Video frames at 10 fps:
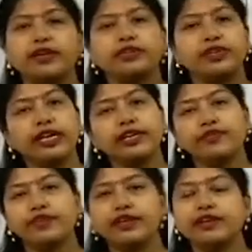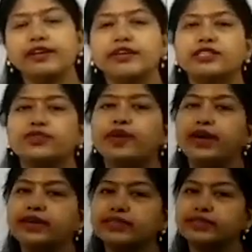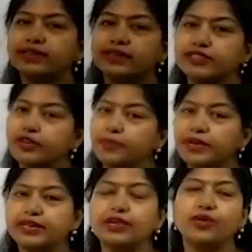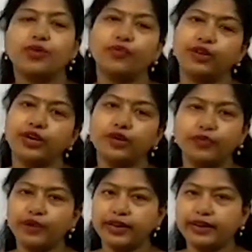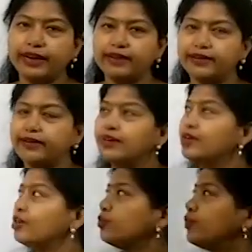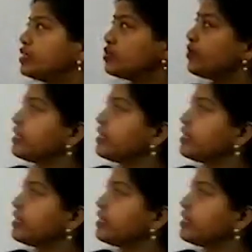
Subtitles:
3 different colored squares is repeated over and over again. First one